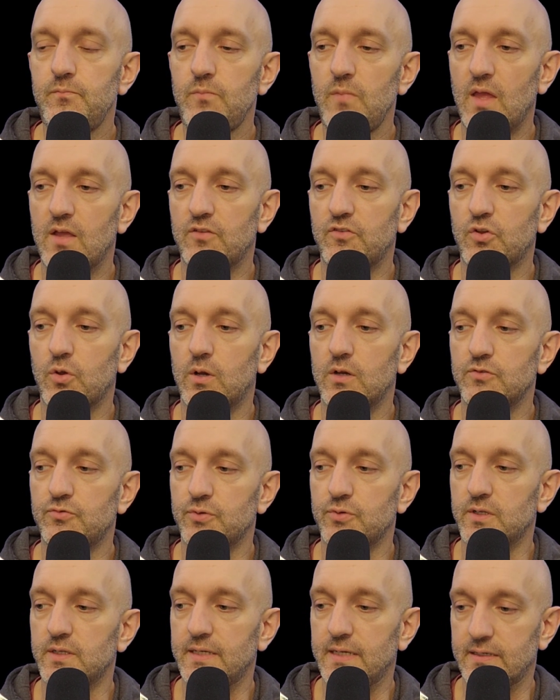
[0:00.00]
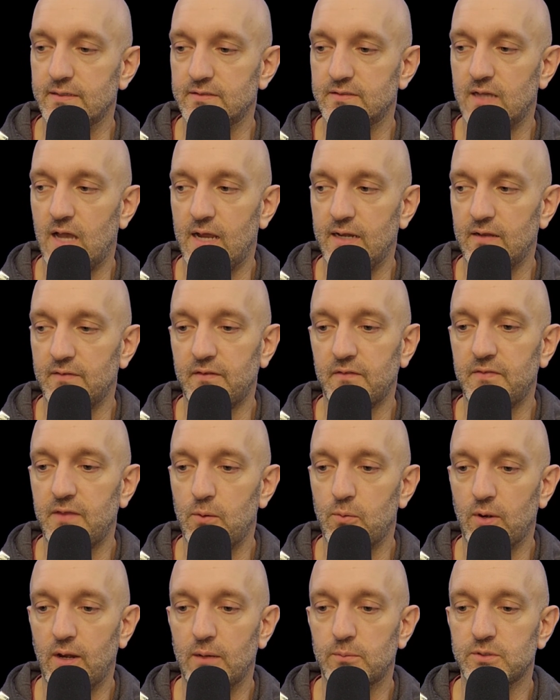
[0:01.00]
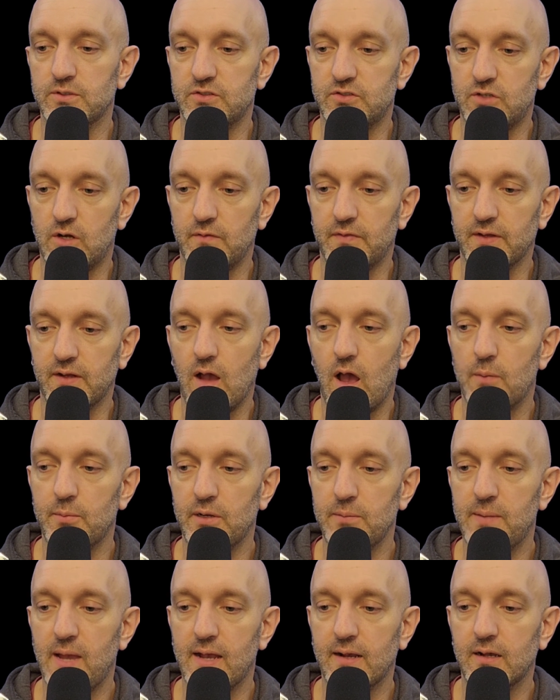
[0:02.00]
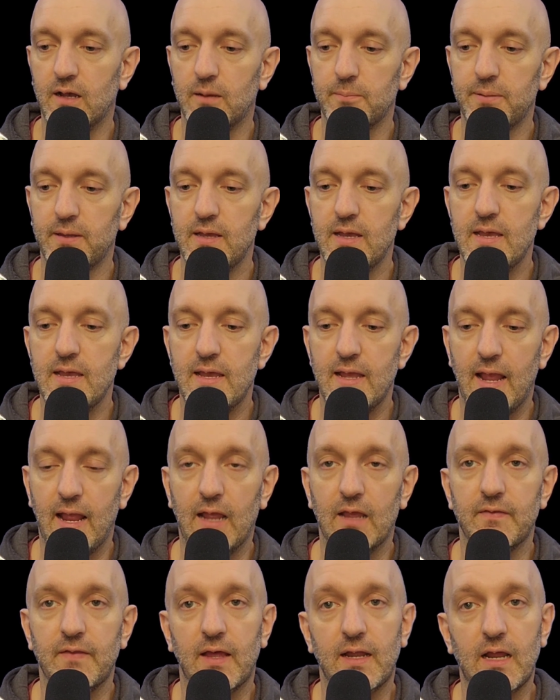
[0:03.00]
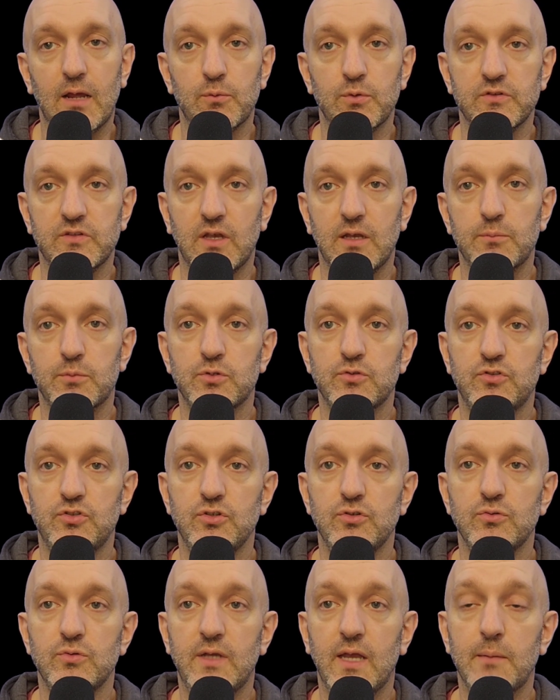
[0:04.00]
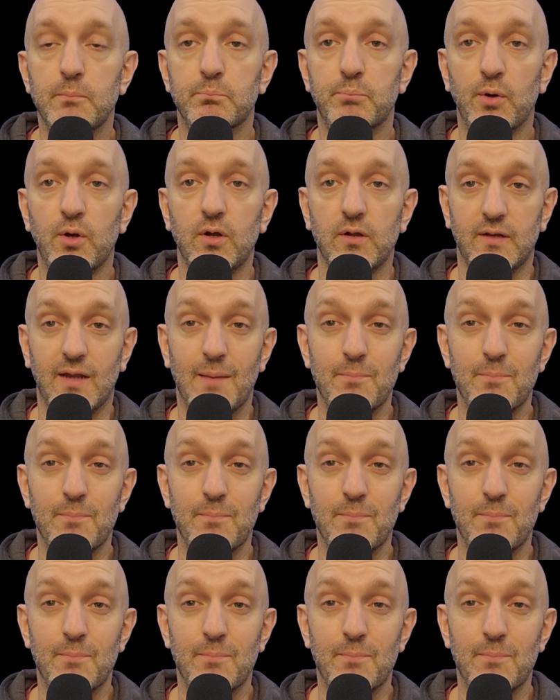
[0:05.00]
And so I was really excited that they were able to start the comedy back up and that I was able to get booked.